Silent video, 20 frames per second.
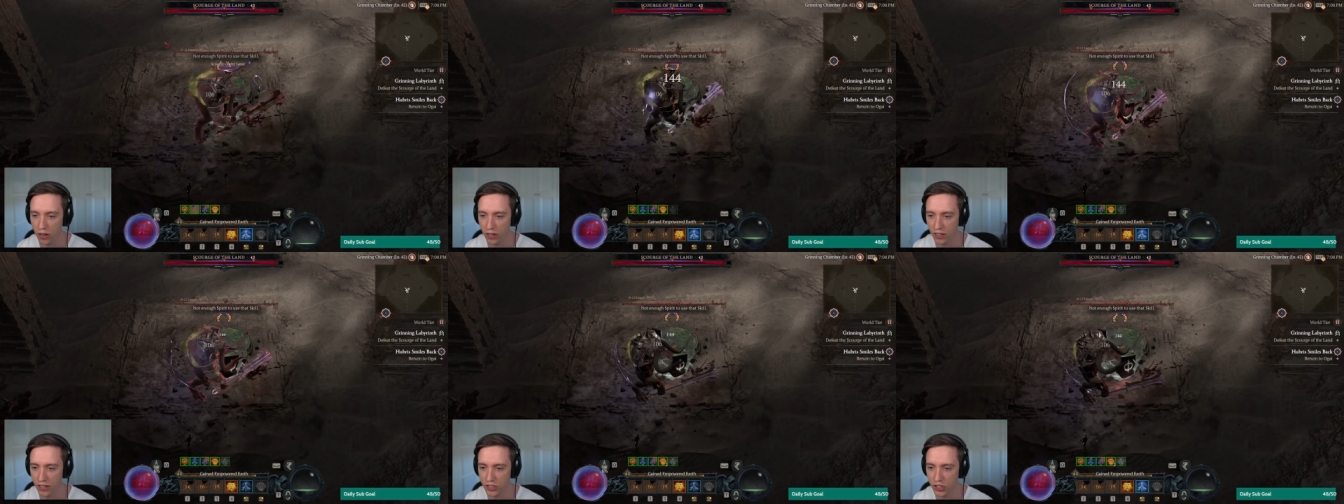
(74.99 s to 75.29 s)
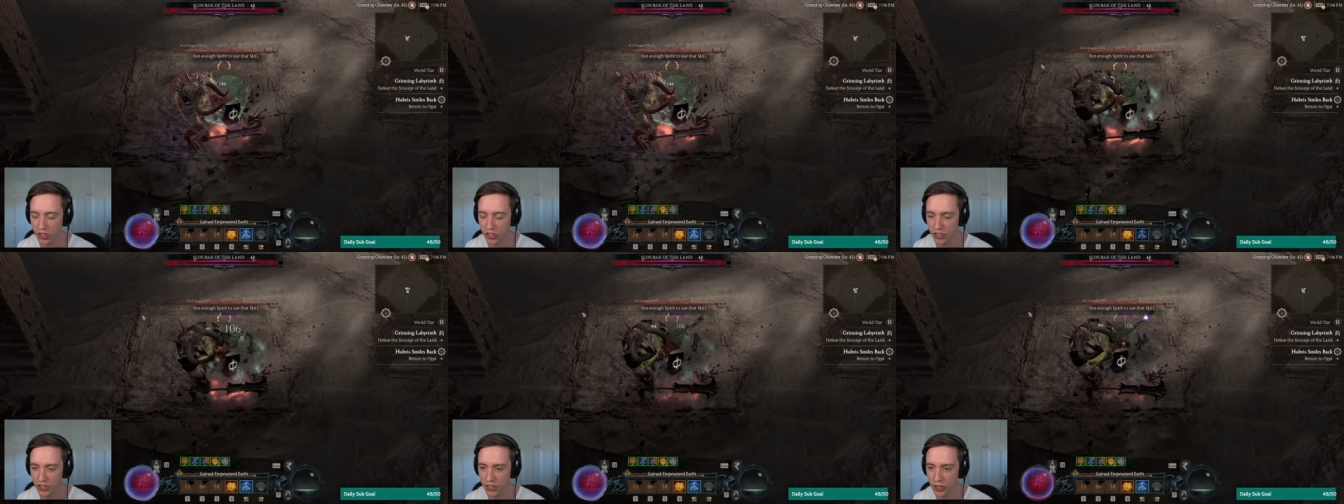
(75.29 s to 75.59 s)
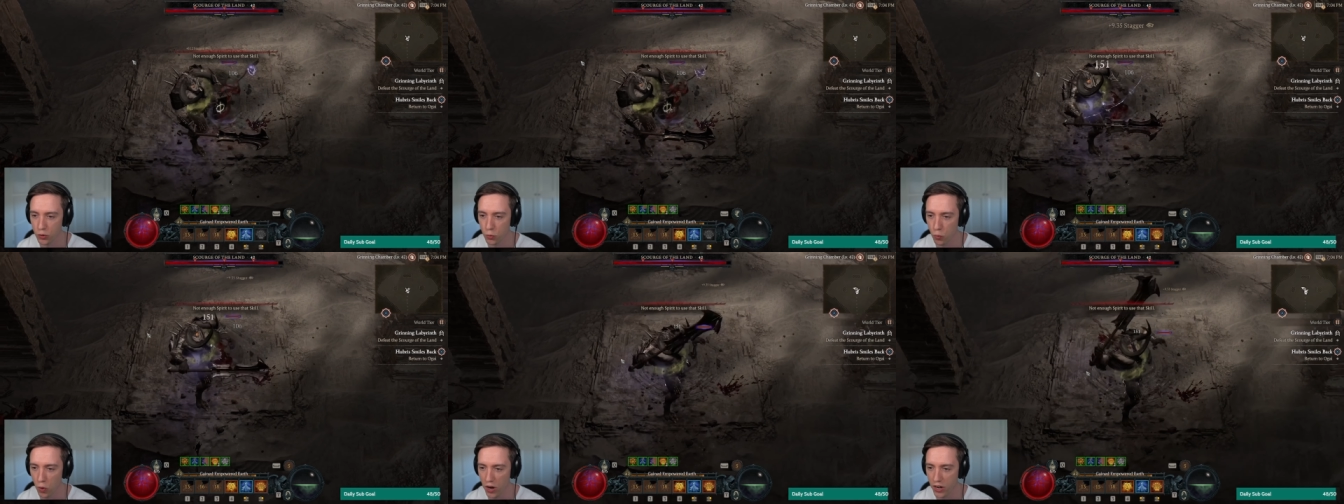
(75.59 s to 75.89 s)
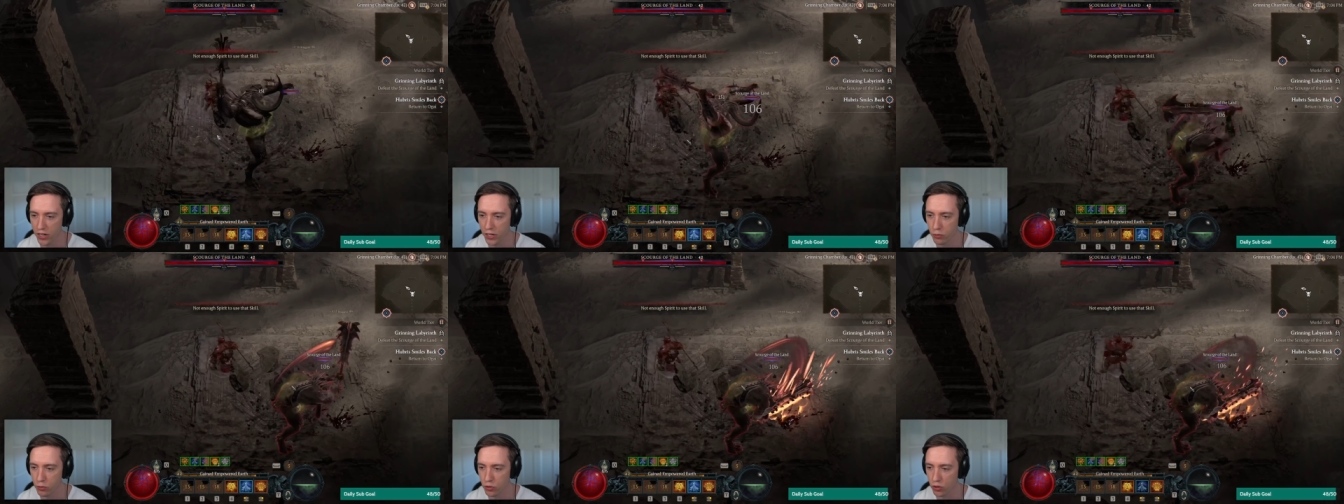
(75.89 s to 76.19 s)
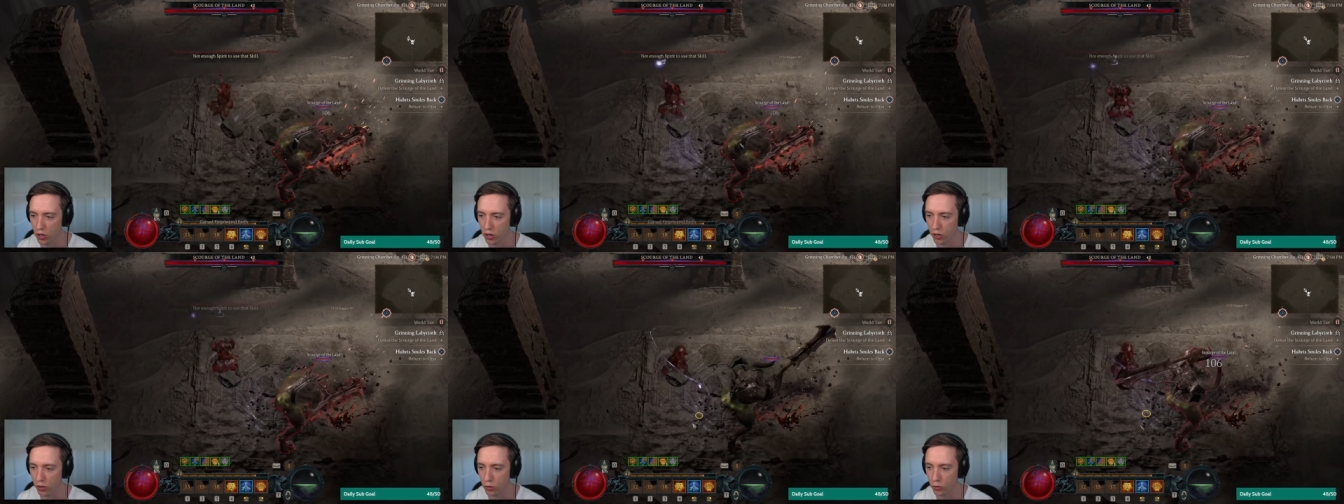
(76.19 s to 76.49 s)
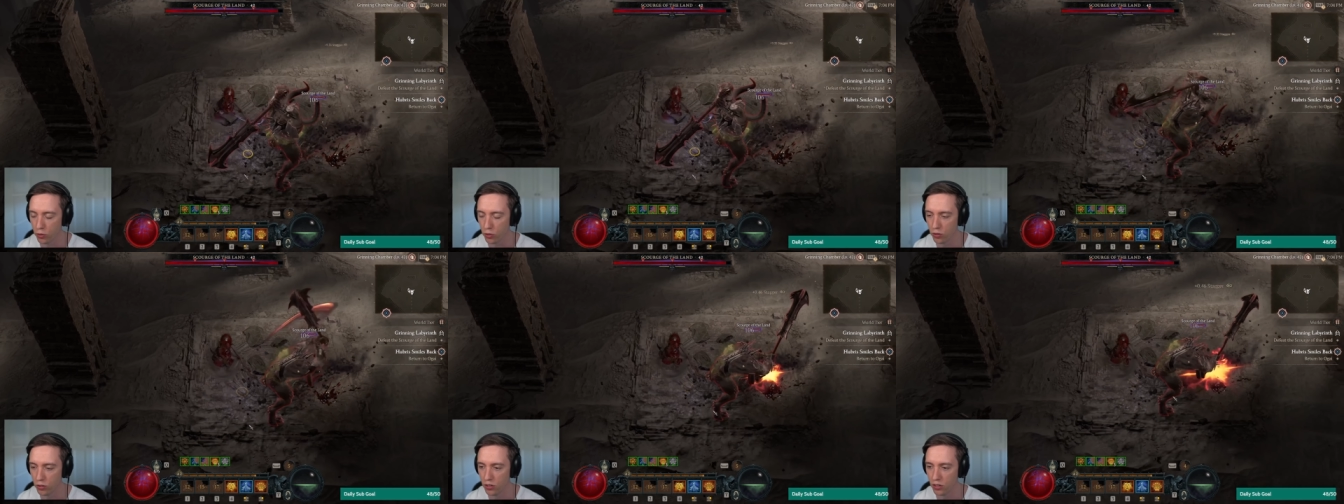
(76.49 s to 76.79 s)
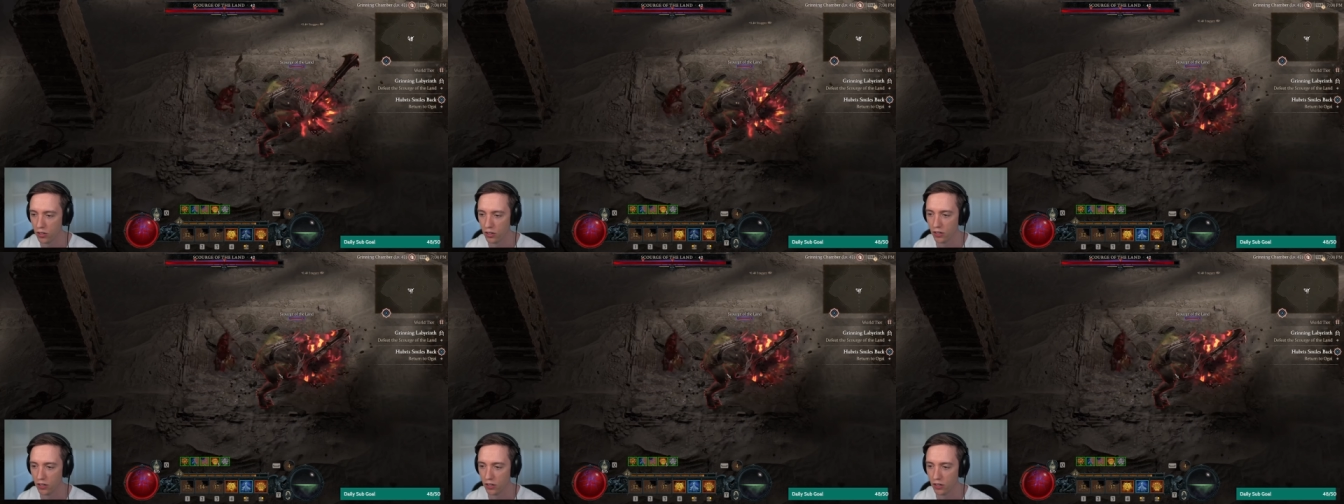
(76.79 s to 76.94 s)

And then she sees one news article